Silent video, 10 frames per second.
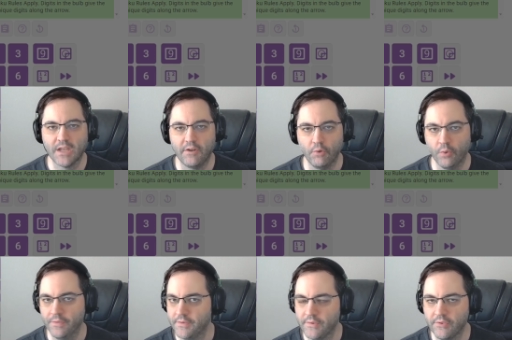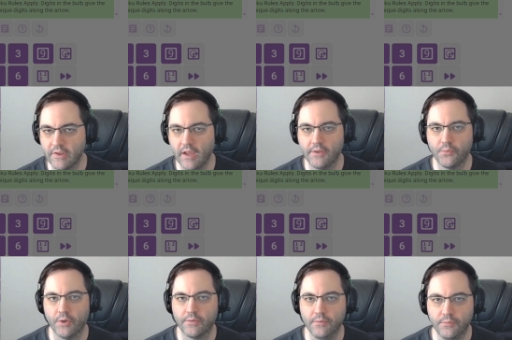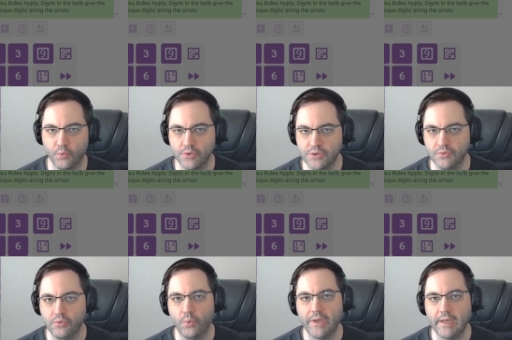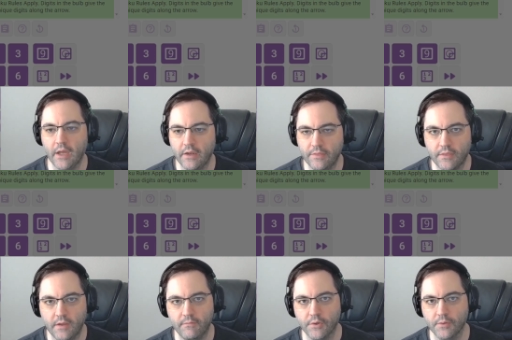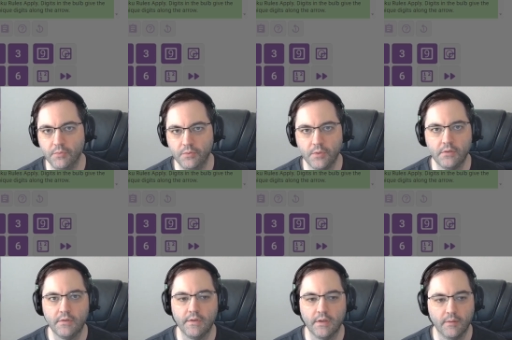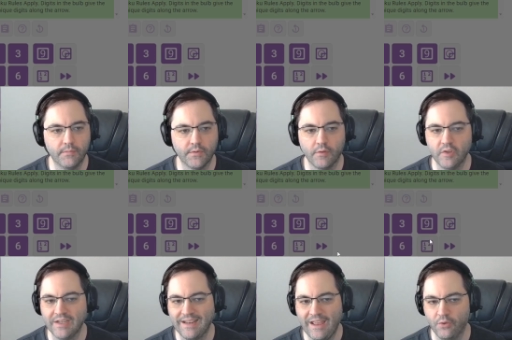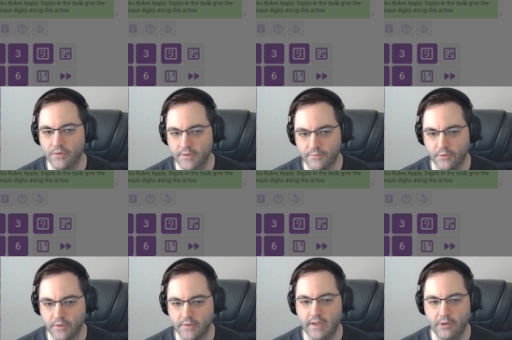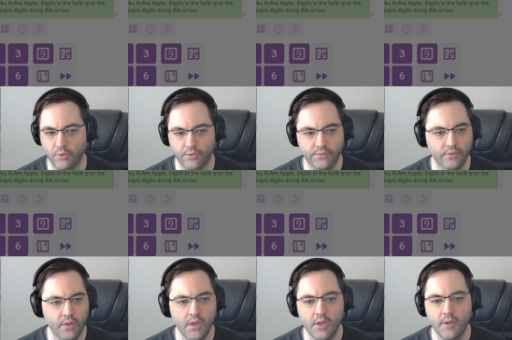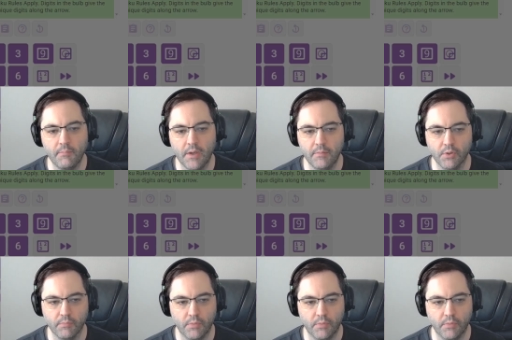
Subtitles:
Hi everyone, this is the Gas Walkthrough for June 29th. I'm Philip Newman. Today I'm solving Count Different Arrows by Bill